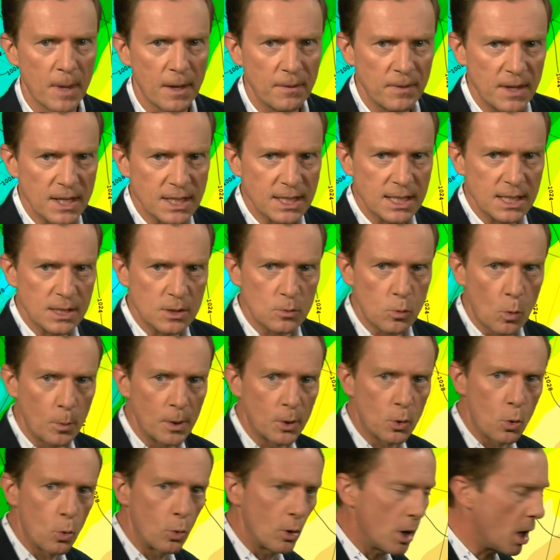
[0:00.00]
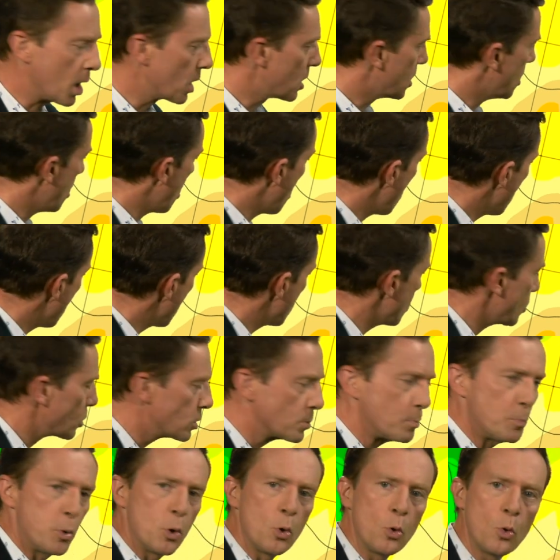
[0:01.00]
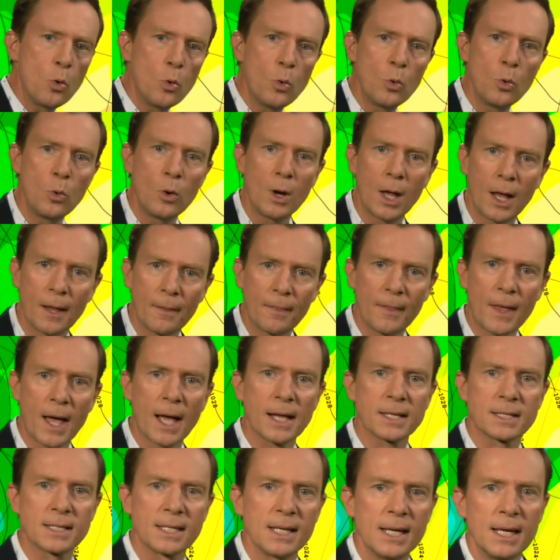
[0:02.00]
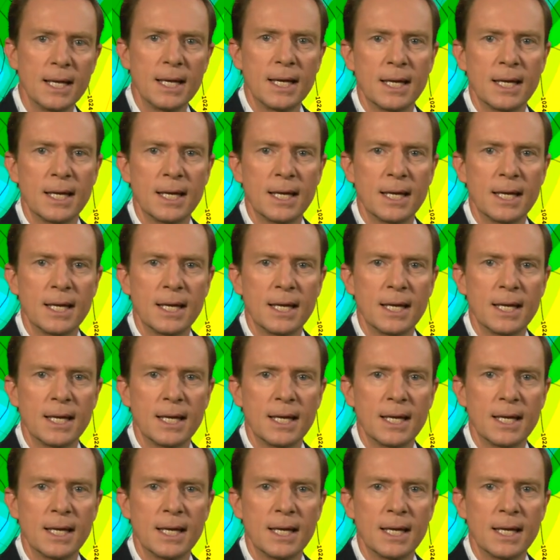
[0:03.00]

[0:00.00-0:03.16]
And this is what we call a cold pool, and that